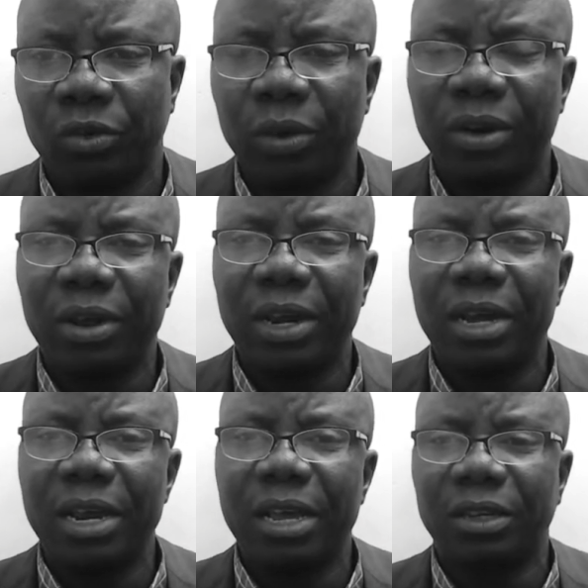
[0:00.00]
We
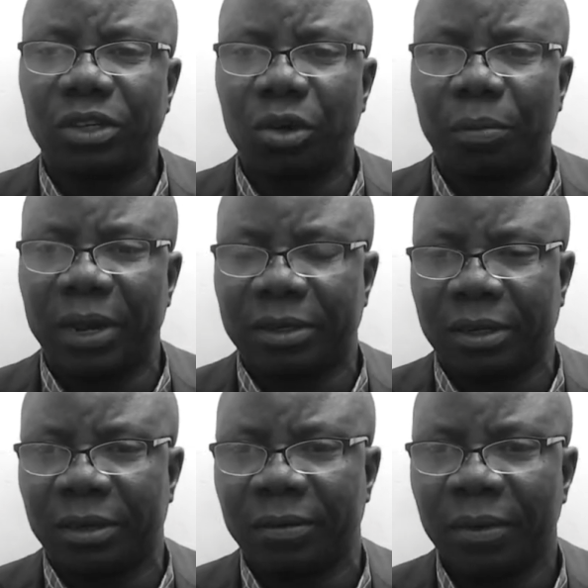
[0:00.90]
release your
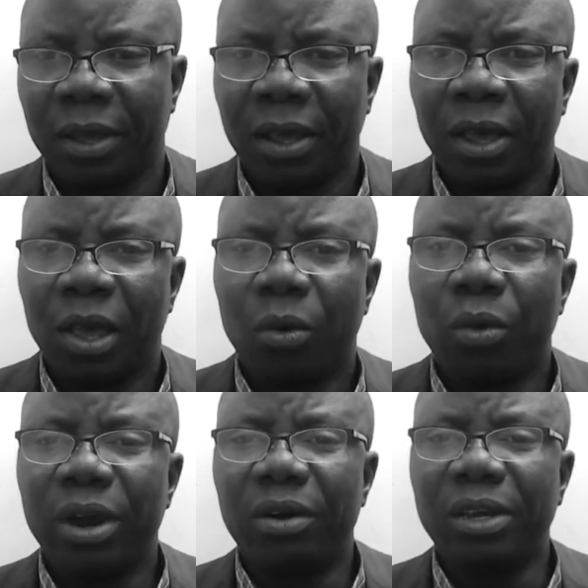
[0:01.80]
blessing.
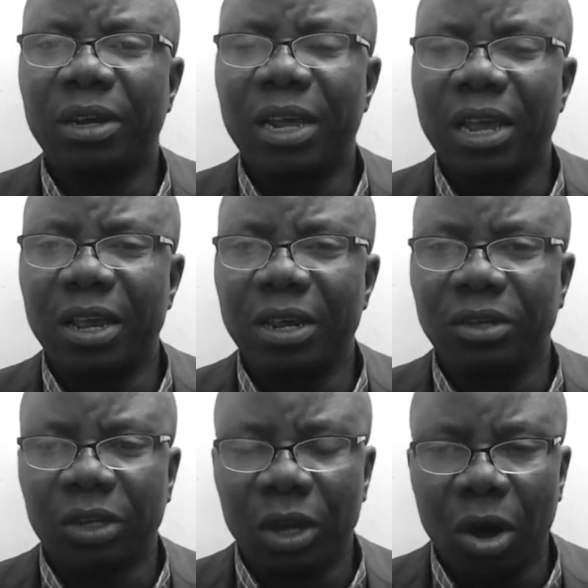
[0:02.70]
We
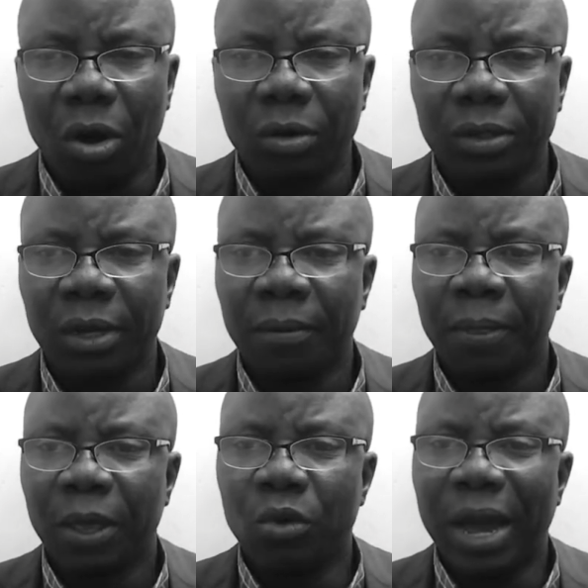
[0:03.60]
release, Lord,
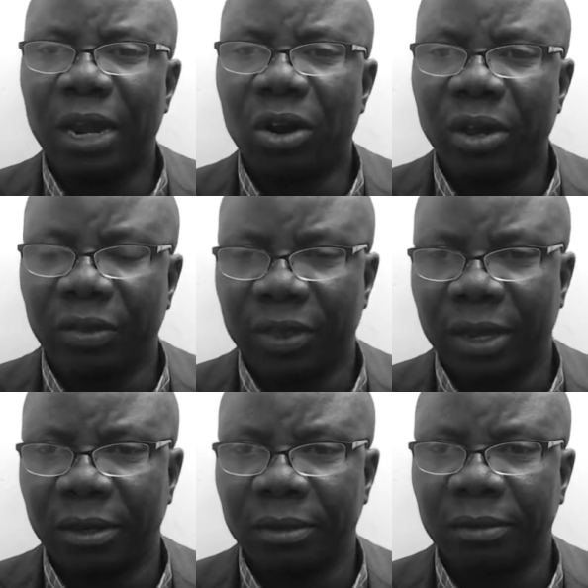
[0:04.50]
your
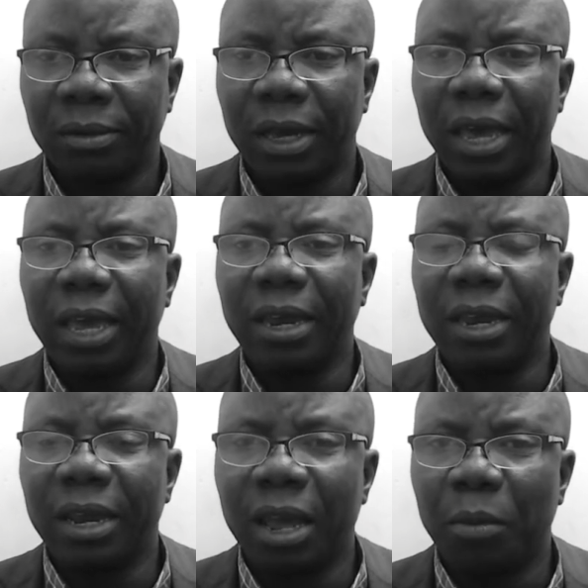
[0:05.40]
anointing in
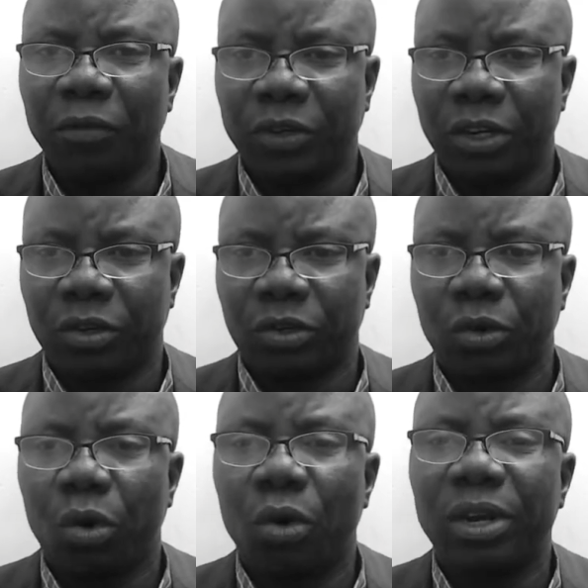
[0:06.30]
the name of
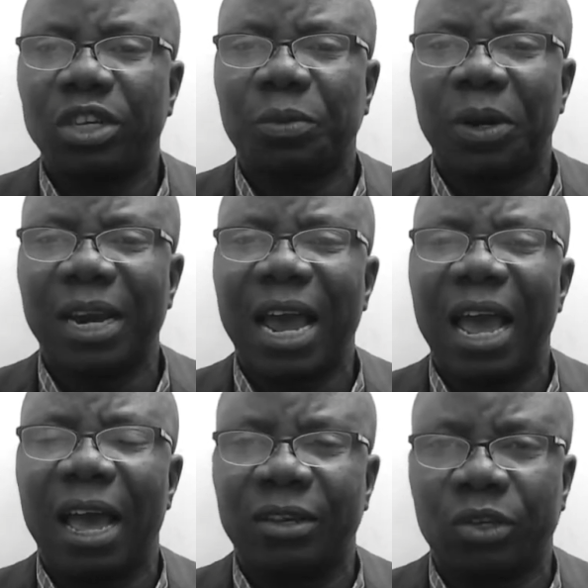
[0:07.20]
Jesus. Holy Spirit, I
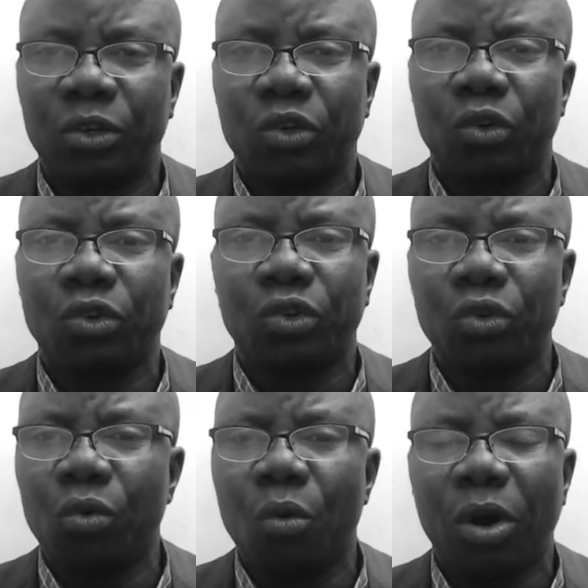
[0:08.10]
ask you to
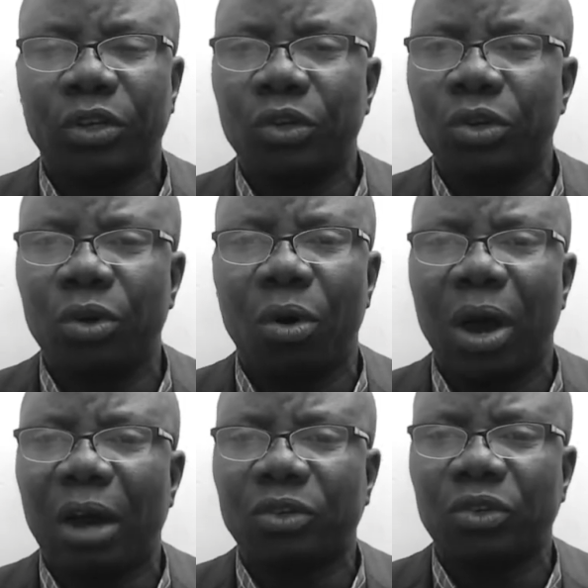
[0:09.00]
do what you know
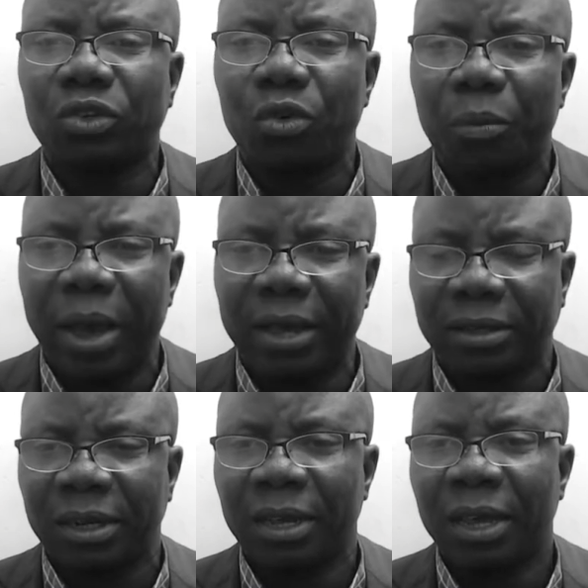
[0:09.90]
how to do best.